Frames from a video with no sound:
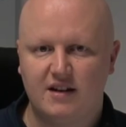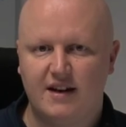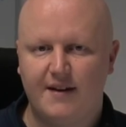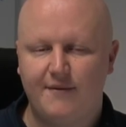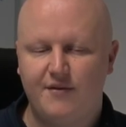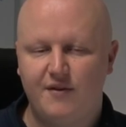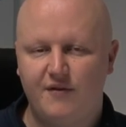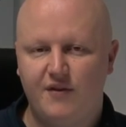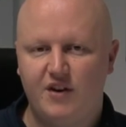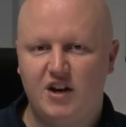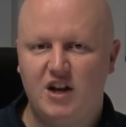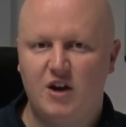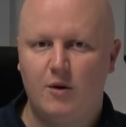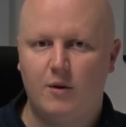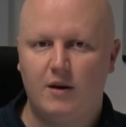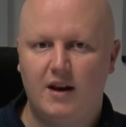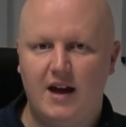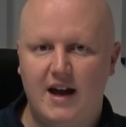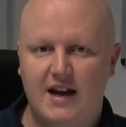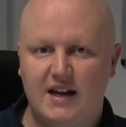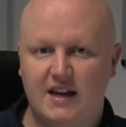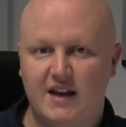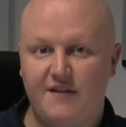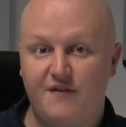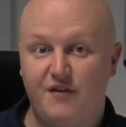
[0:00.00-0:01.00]
Give the video a
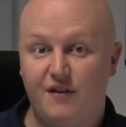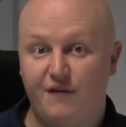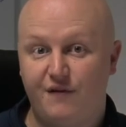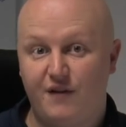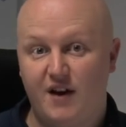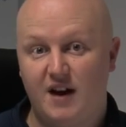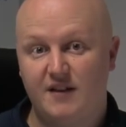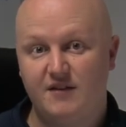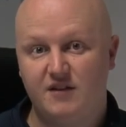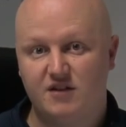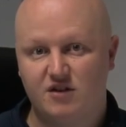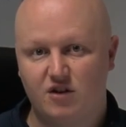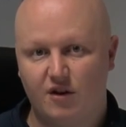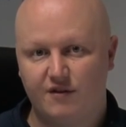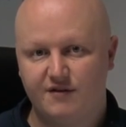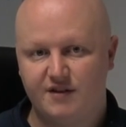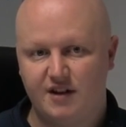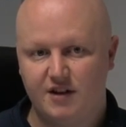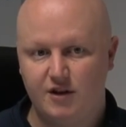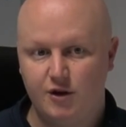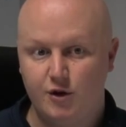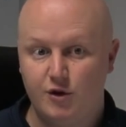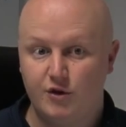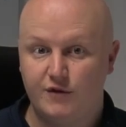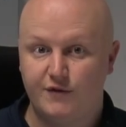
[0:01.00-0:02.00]
like if you find this
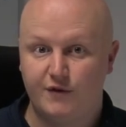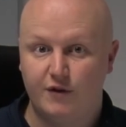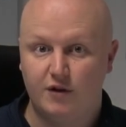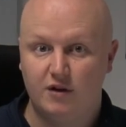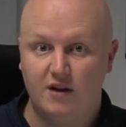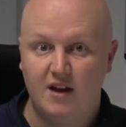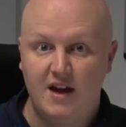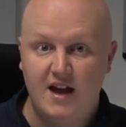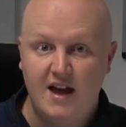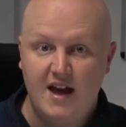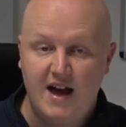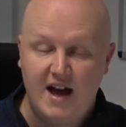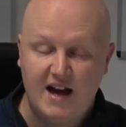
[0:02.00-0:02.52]
content useful.